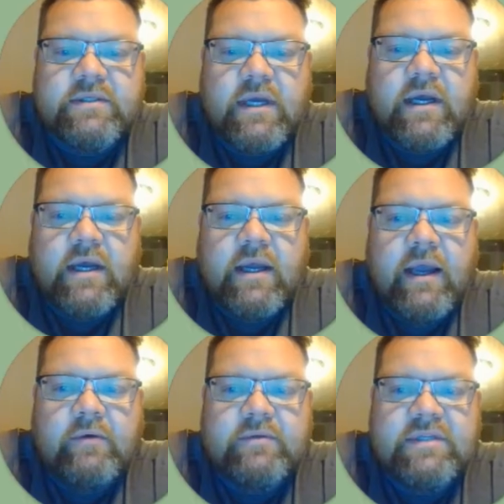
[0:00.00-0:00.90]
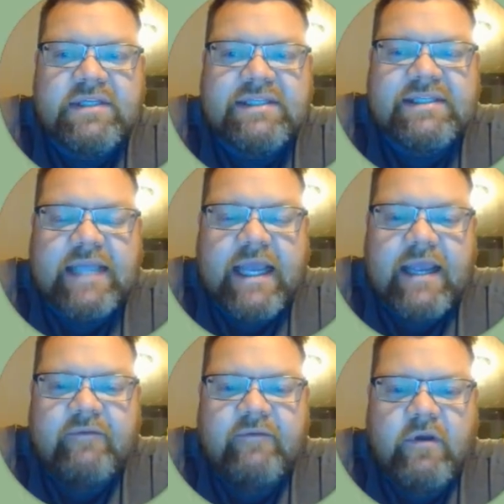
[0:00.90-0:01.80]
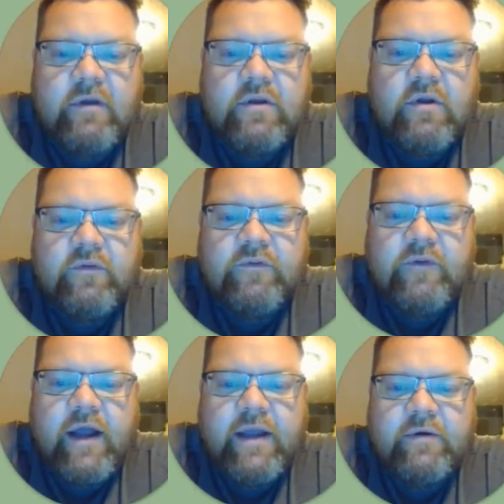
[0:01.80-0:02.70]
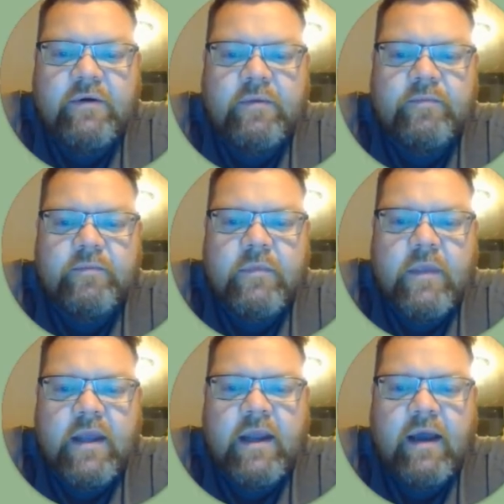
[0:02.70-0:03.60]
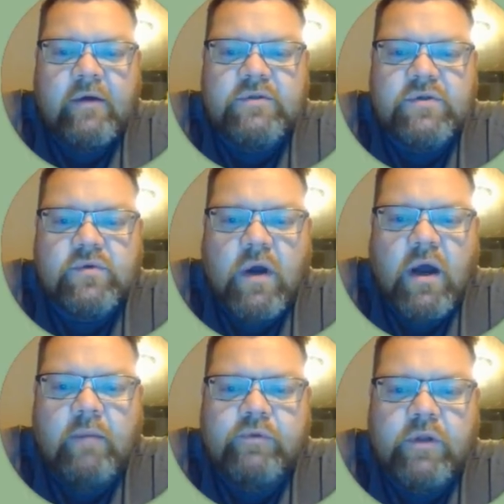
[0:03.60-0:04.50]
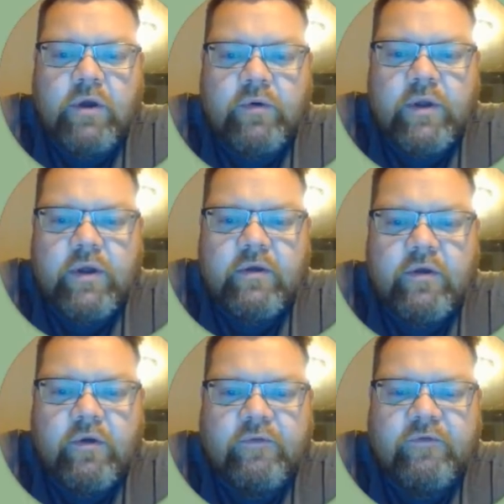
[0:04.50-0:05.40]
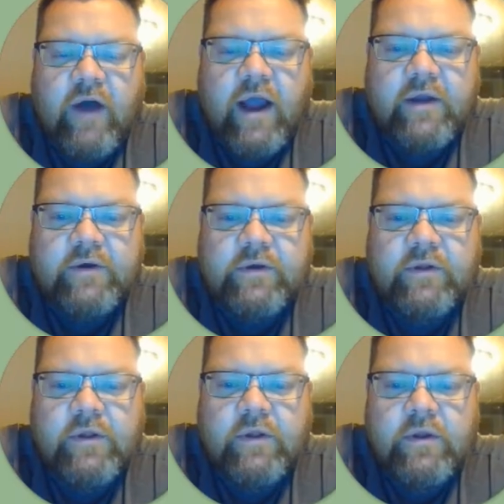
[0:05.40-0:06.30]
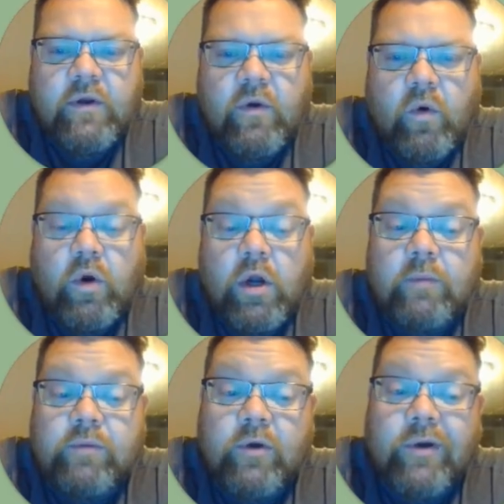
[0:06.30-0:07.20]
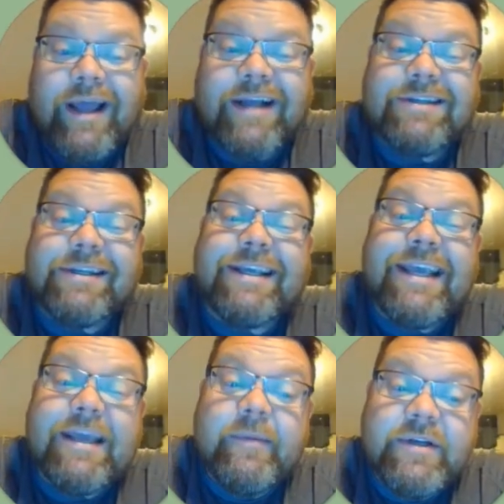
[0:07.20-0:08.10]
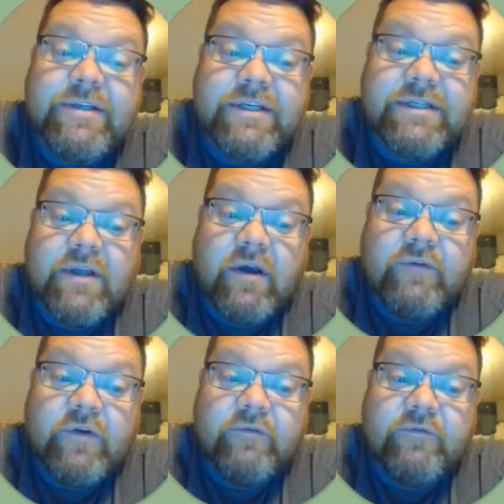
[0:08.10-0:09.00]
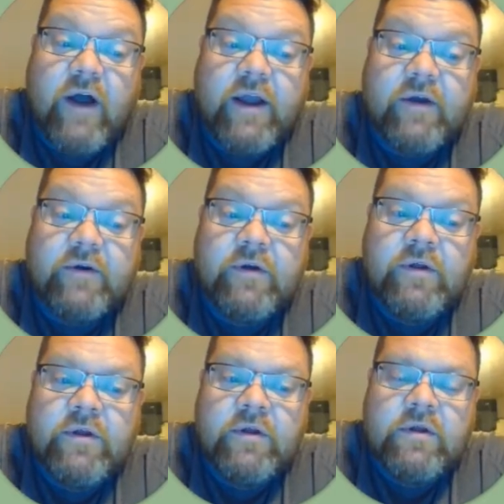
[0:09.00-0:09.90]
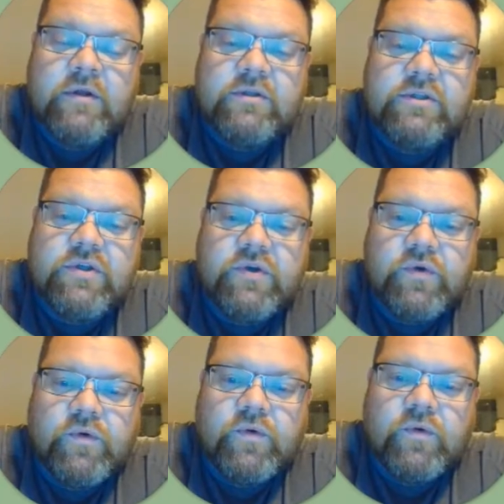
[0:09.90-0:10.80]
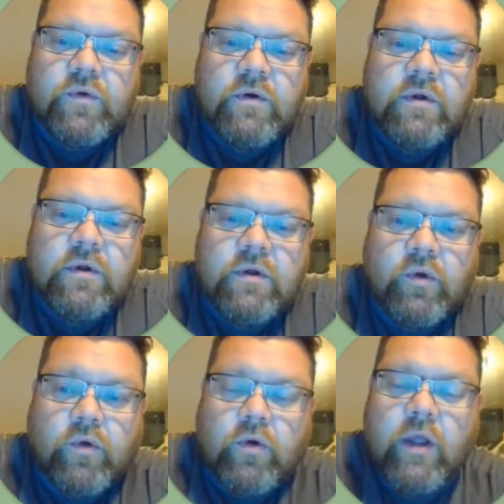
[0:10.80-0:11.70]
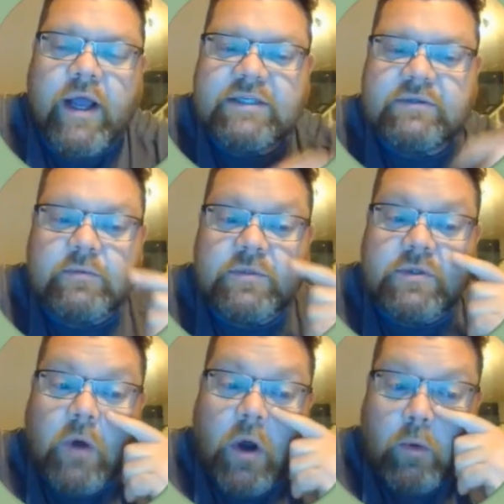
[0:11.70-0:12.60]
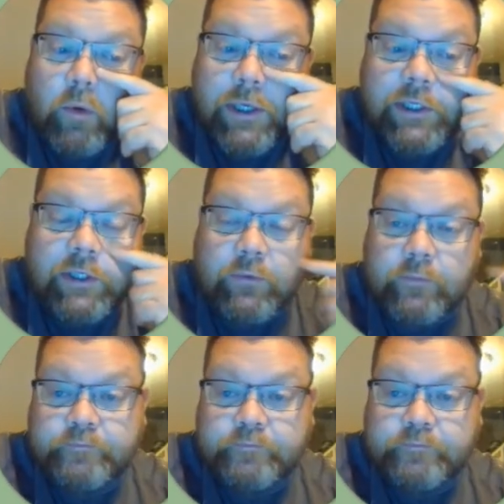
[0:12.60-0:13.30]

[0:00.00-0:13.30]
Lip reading: how to save your file and how to upload your file, or upload actually images of your file, to Google Classroom. So all we're going to do,